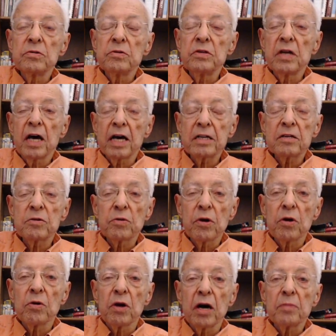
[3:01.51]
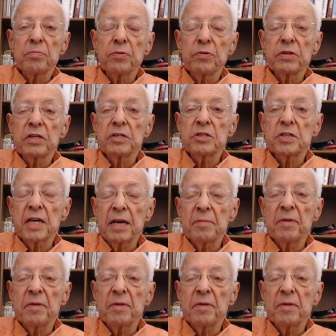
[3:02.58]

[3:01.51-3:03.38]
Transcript: not grow up with the same